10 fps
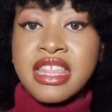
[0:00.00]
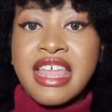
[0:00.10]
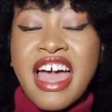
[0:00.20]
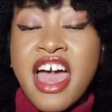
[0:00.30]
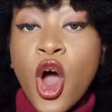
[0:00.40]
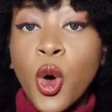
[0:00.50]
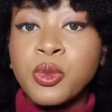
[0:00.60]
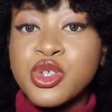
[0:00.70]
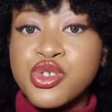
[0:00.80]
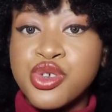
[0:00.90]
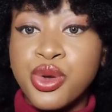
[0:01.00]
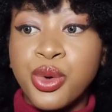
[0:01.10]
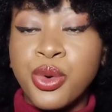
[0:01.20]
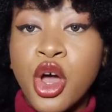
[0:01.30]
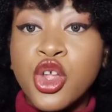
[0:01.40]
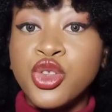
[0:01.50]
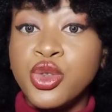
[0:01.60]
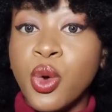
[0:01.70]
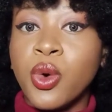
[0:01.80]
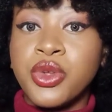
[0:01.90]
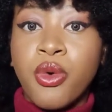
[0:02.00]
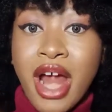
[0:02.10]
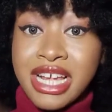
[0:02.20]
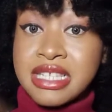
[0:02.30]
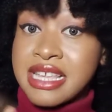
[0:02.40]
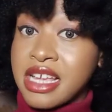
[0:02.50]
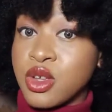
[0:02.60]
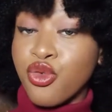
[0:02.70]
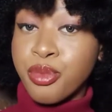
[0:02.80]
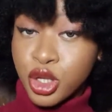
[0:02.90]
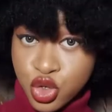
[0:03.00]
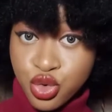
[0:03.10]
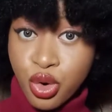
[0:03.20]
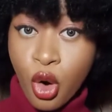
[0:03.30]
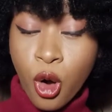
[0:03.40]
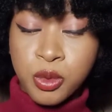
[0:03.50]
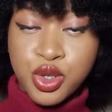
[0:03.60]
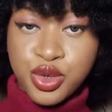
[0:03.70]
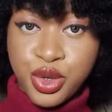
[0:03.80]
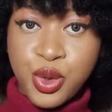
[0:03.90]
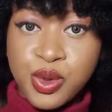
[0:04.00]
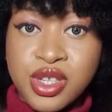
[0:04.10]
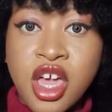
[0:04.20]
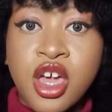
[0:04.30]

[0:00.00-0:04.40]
that helps you know the right size of menstrual cup to use.